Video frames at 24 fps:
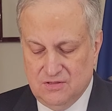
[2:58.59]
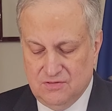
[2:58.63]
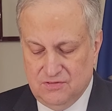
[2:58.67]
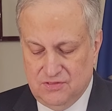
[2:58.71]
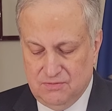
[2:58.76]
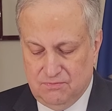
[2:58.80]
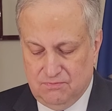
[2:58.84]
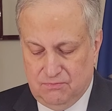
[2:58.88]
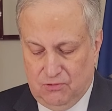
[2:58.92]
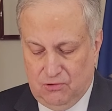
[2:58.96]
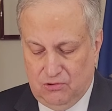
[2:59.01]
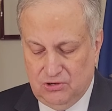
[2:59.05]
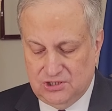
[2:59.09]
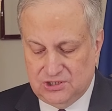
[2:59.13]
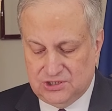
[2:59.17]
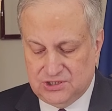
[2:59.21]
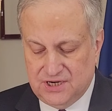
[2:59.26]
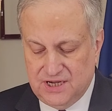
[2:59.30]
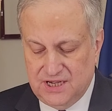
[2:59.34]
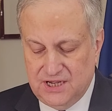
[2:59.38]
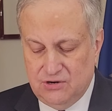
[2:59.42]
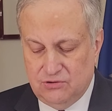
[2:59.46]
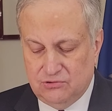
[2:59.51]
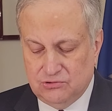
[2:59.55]
the Polish
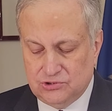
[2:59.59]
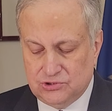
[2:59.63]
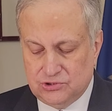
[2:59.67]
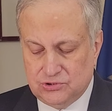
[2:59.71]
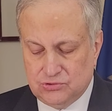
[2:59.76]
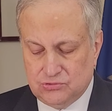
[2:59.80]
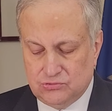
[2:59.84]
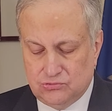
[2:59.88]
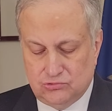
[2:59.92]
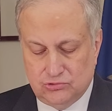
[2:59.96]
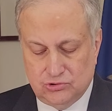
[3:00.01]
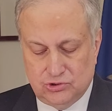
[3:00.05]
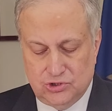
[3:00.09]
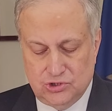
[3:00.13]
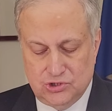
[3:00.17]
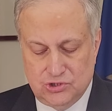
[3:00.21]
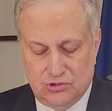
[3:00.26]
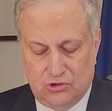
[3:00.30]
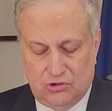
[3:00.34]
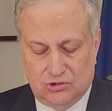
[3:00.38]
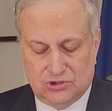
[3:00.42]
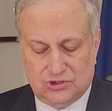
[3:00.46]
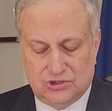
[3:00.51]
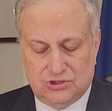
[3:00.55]
heroes could
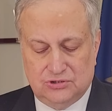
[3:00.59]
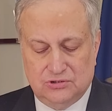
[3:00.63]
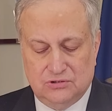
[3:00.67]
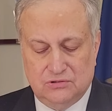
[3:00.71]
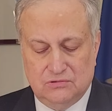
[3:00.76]
not